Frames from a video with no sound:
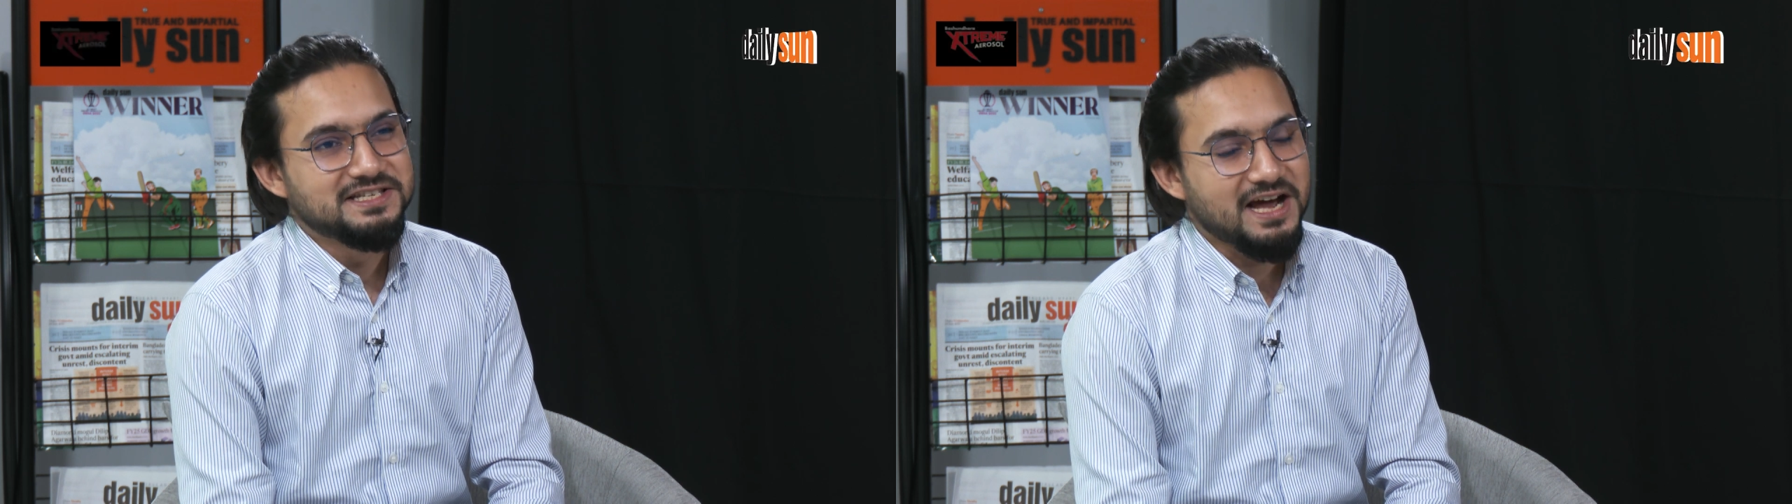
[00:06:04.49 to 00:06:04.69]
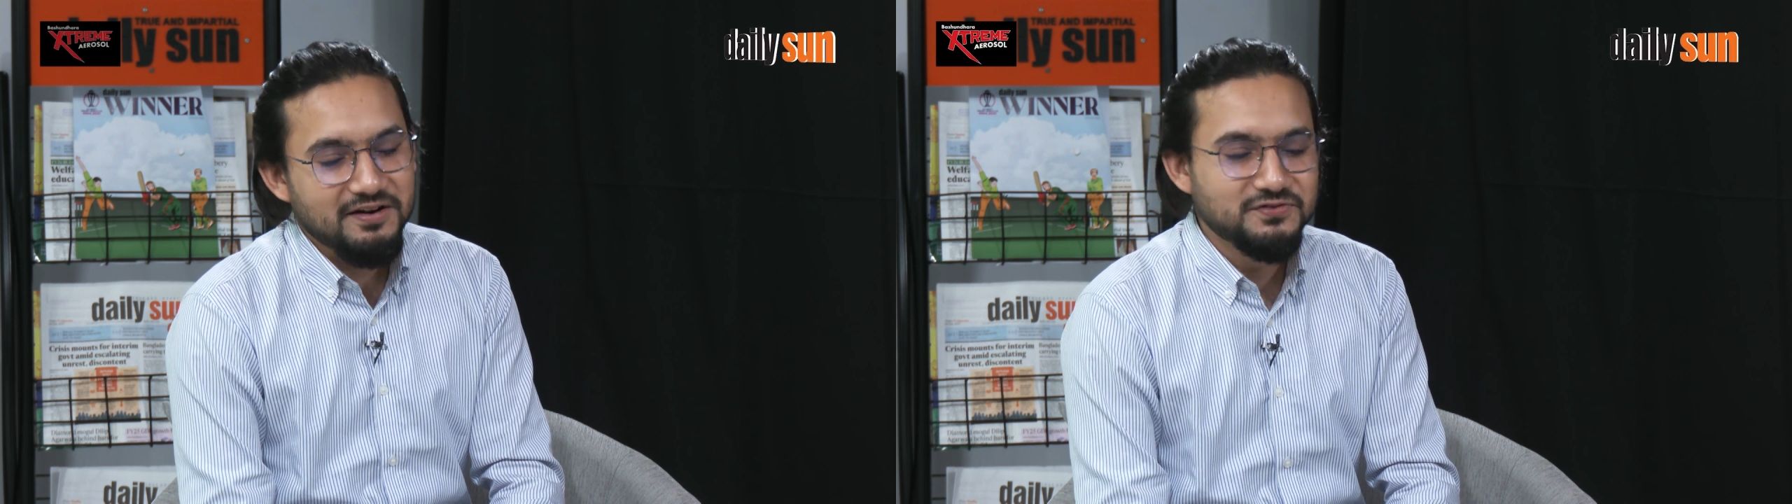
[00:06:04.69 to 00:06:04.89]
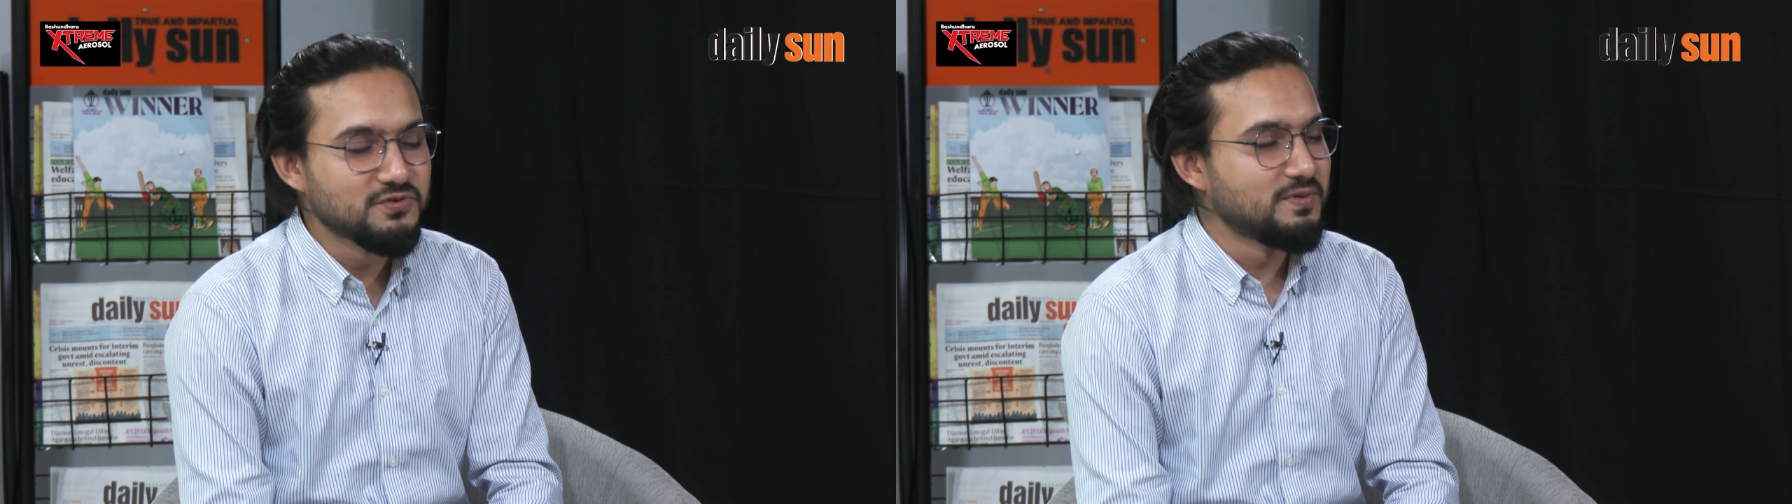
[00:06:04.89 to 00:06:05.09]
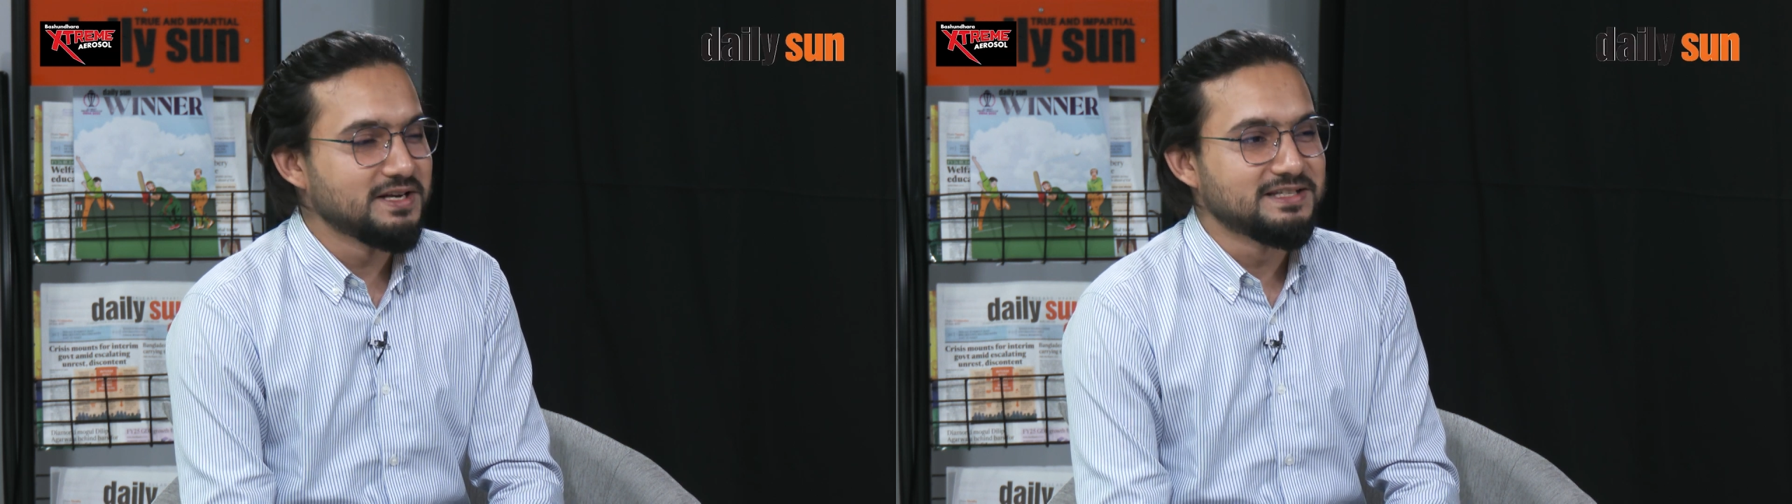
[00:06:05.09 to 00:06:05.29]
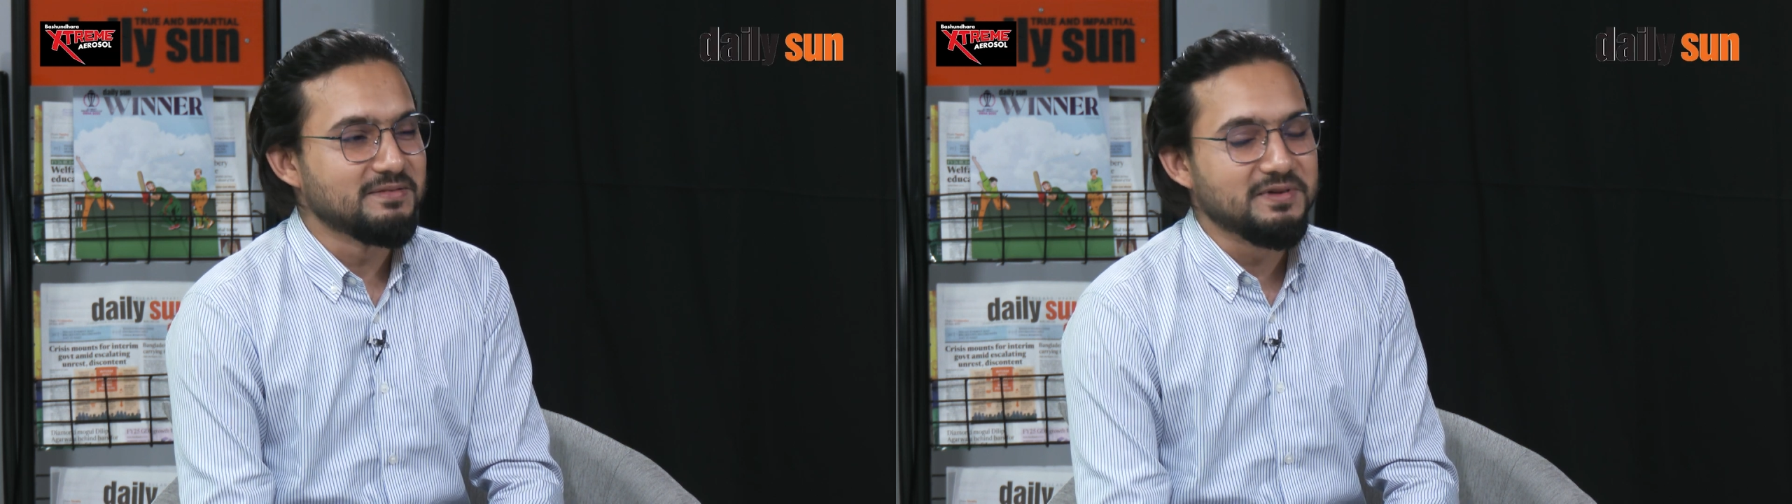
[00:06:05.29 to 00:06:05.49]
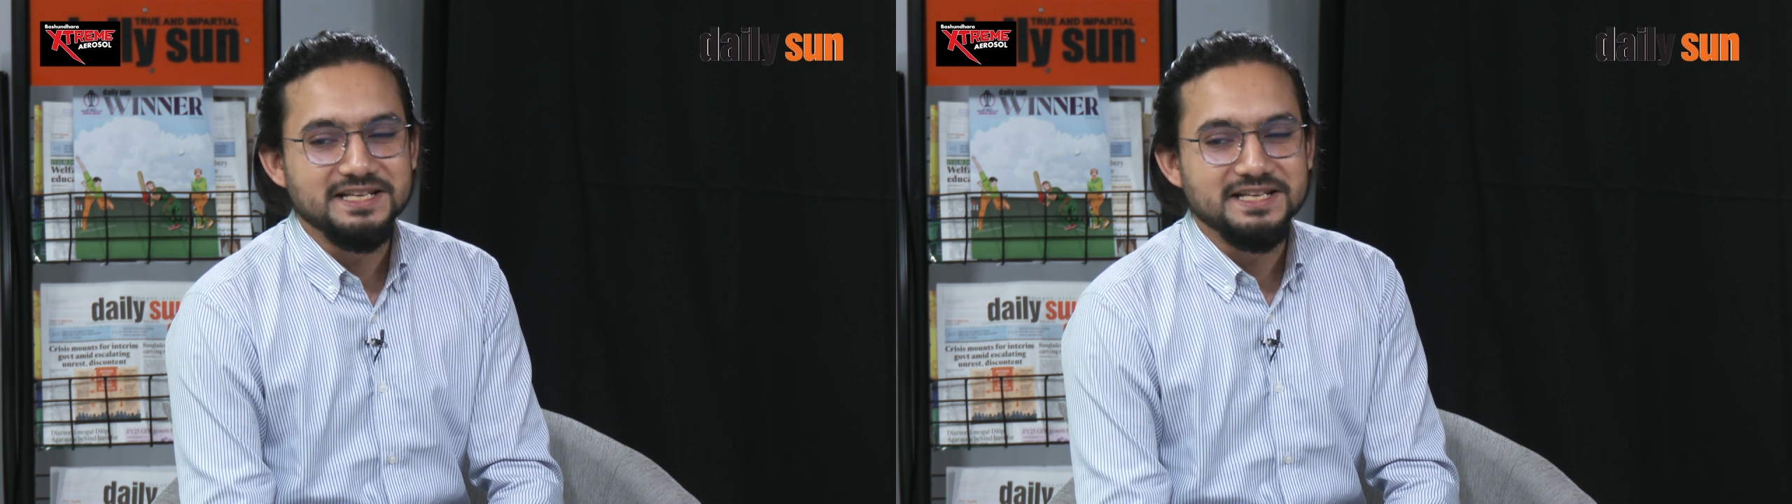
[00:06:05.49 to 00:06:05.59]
tough to beat them.